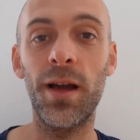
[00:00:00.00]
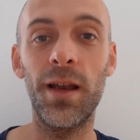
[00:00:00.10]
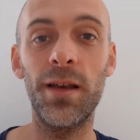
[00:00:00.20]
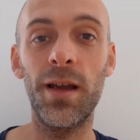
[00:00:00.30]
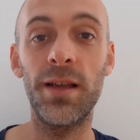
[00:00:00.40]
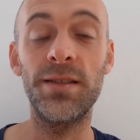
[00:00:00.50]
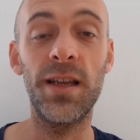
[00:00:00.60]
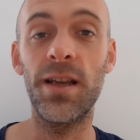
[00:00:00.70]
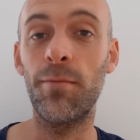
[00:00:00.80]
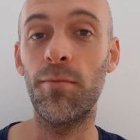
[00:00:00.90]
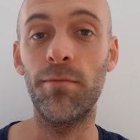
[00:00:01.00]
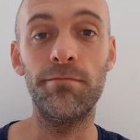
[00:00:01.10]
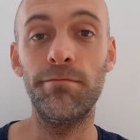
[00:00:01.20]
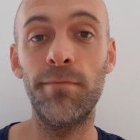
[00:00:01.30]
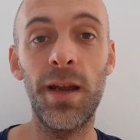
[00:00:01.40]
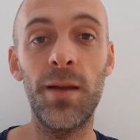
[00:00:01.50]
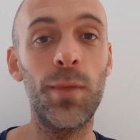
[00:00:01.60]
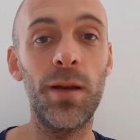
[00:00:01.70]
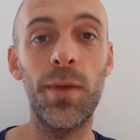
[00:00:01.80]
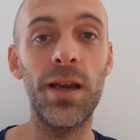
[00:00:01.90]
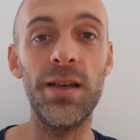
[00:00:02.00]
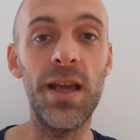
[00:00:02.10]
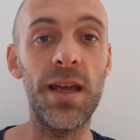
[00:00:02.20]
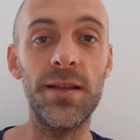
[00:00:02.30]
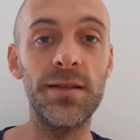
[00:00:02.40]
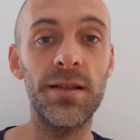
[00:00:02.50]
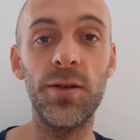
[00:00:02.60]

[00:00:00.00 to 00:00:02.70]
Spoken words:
and I stayed there many, many, many days,